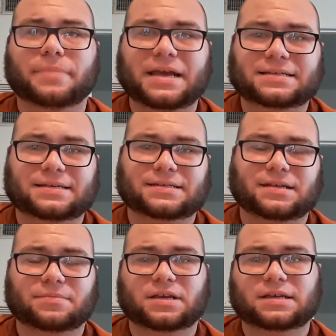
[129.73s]
basic
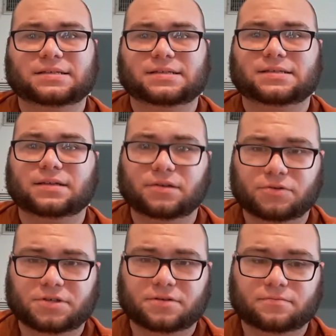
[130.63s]
something is in
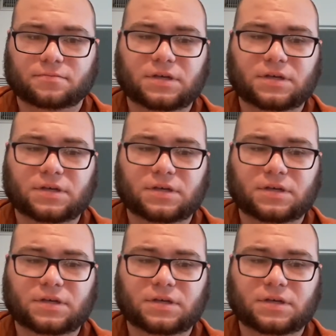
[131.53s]
solution.